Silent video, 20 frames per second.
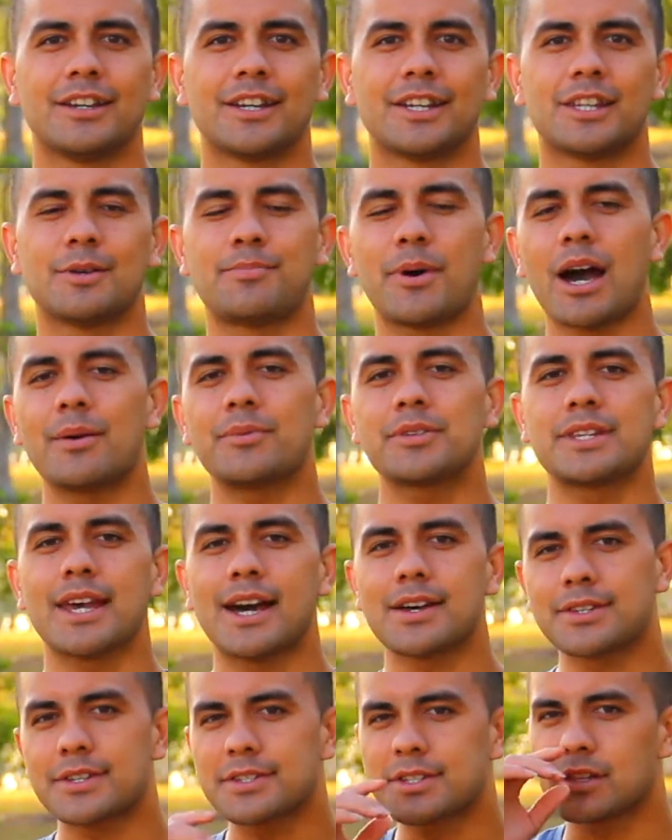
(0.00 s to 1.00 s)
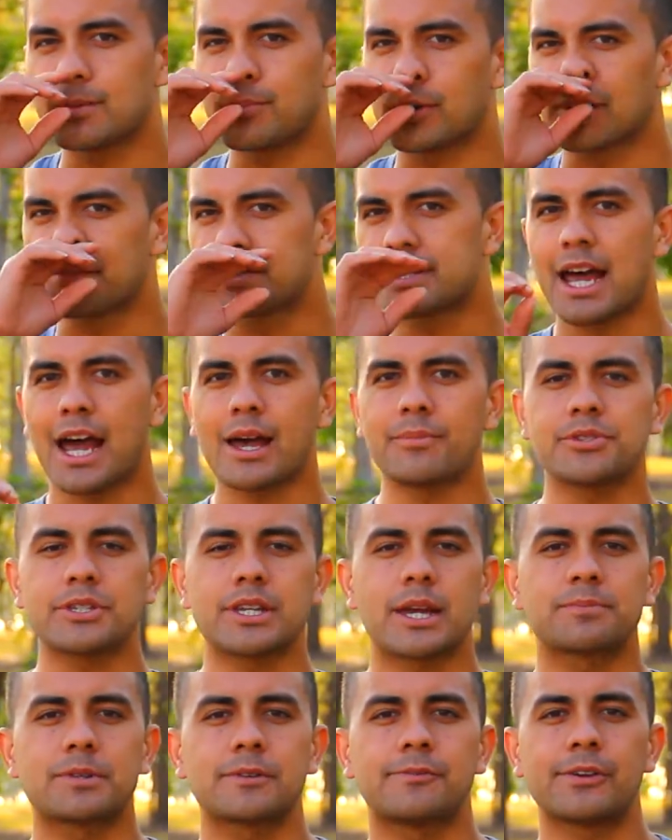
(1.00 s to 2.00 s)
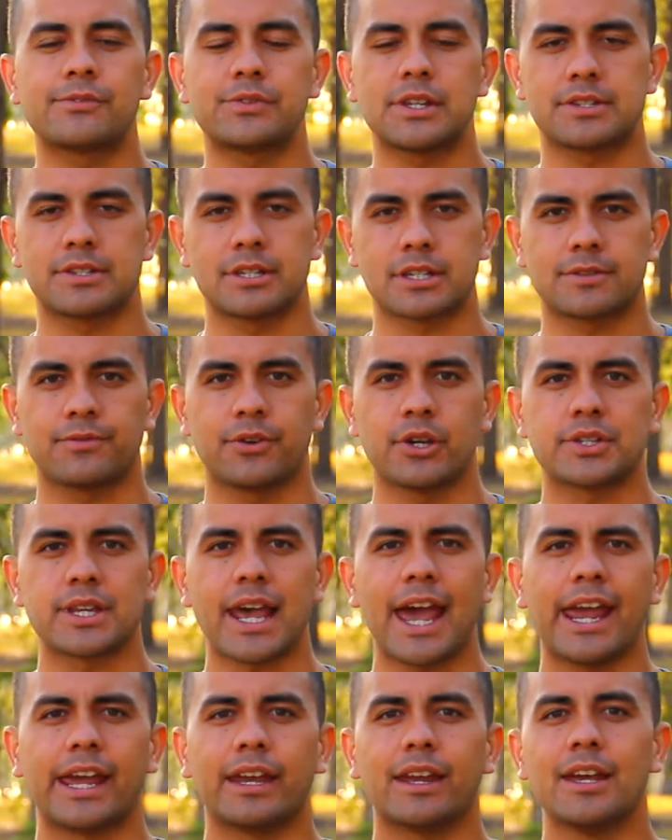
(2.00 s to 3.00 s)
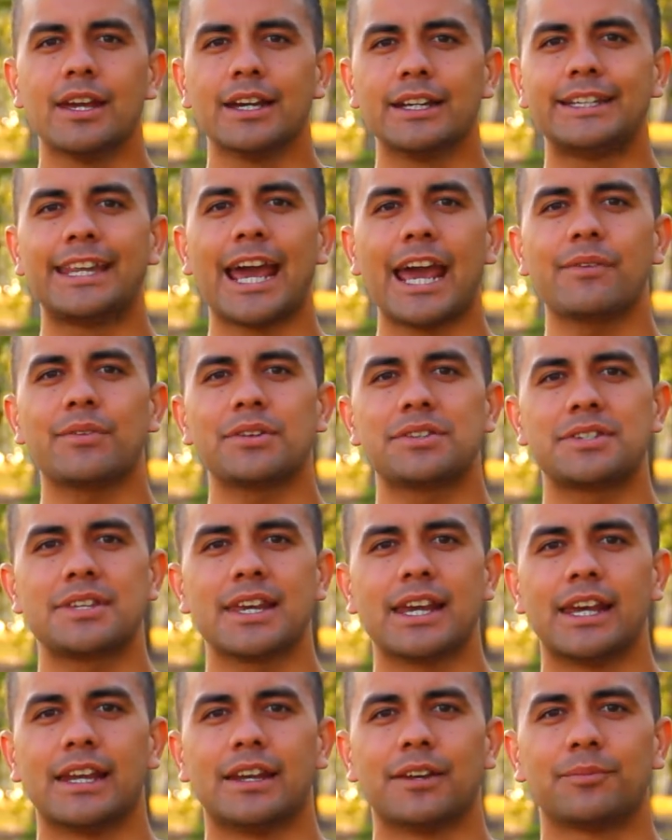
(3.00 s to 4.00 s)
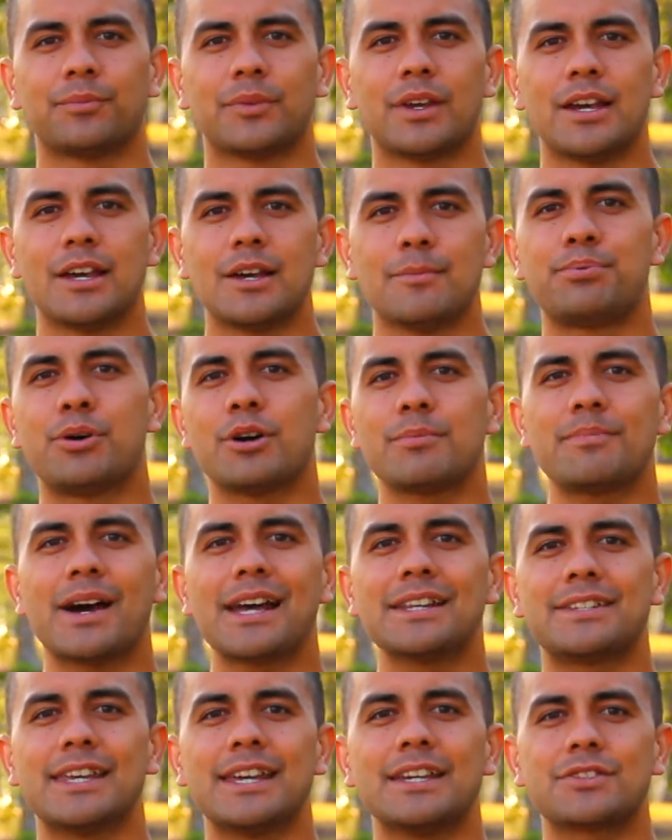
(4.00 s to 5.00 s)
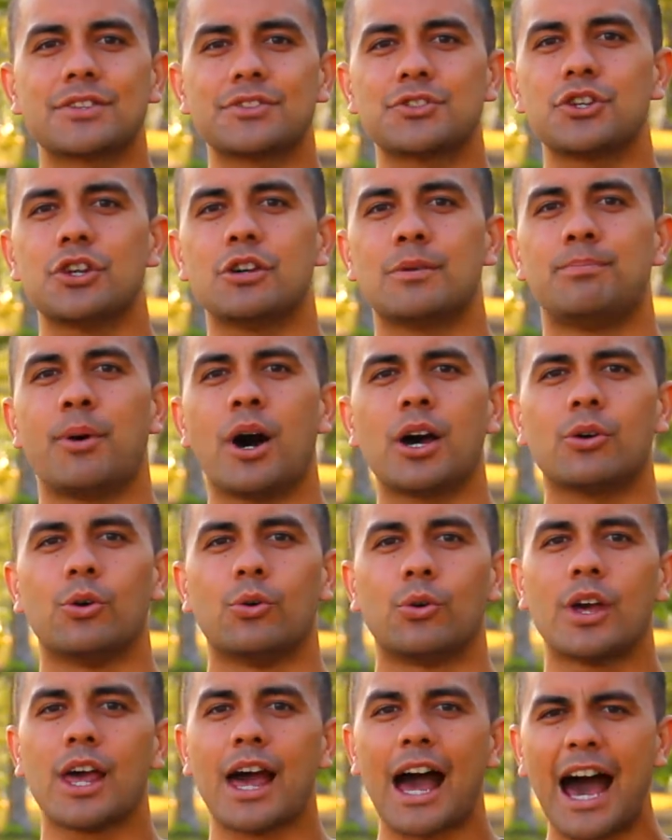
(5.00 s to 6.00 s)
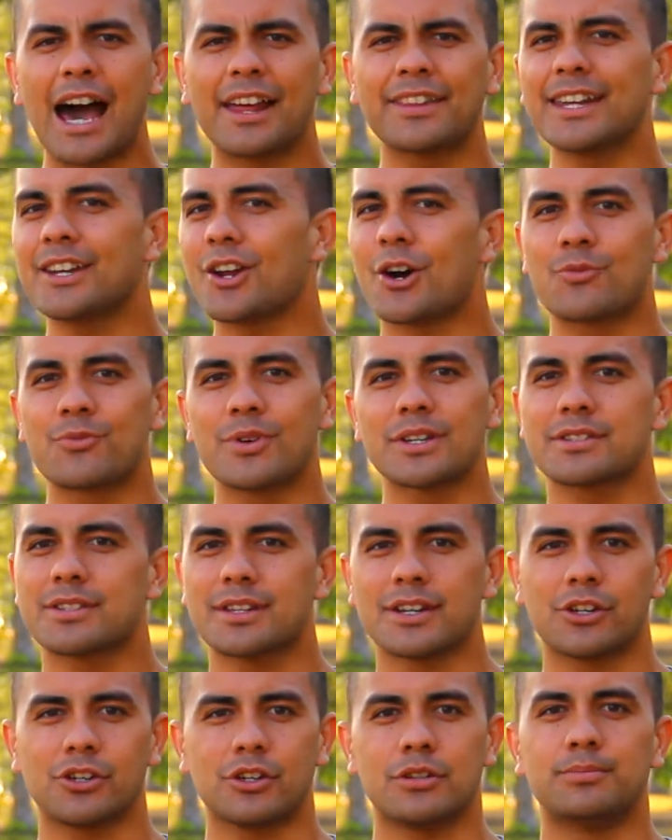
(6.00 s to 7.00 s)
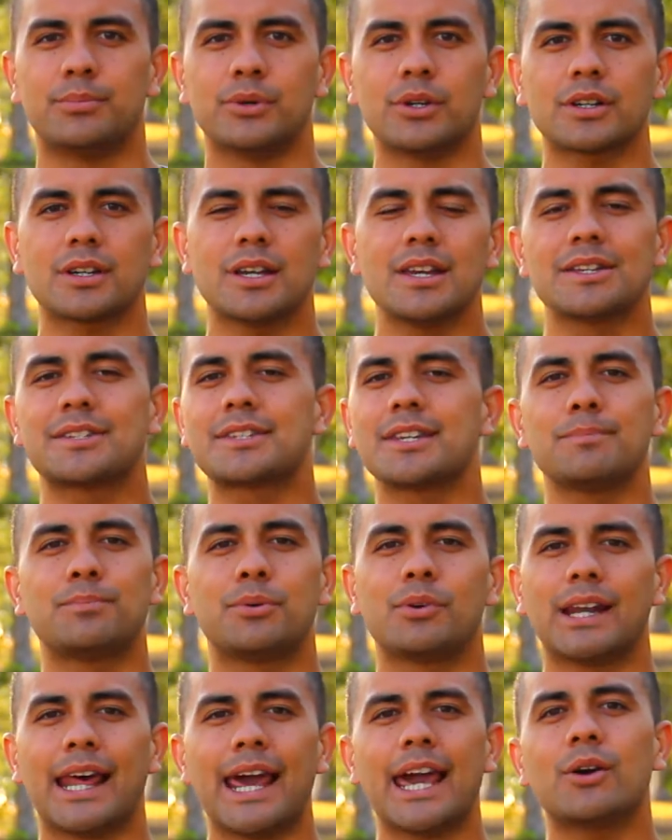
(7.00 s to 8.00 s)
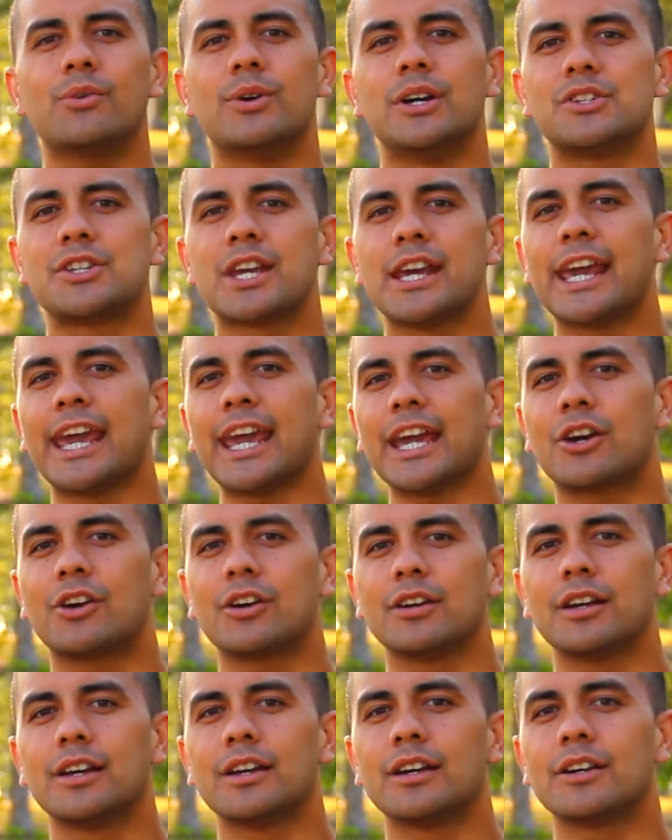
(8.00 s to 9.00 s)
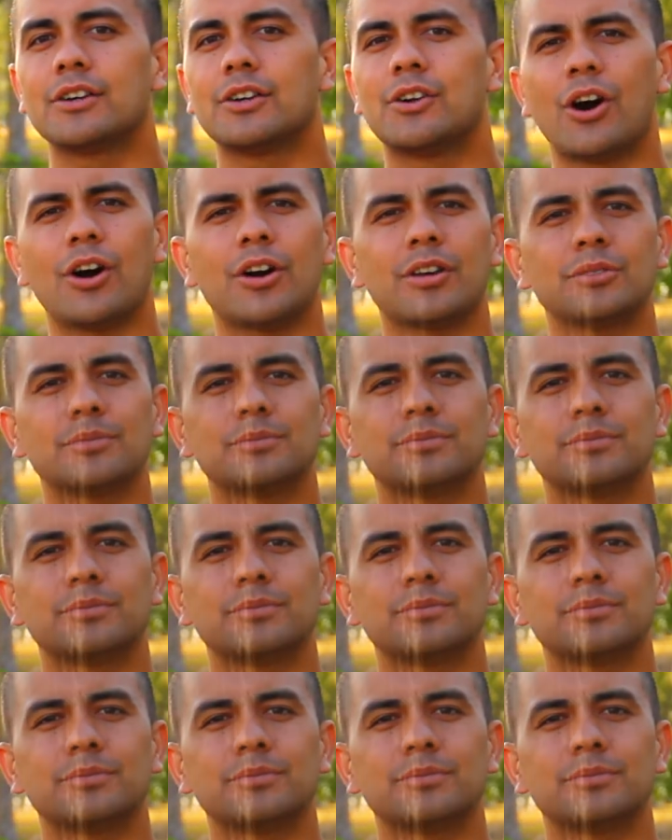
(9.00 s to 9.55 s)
The Bible tells us in the book of Psalms, chapter 56, verse 8, David said, put my tears into your bottle. Are they not written in your book? Simple language. God,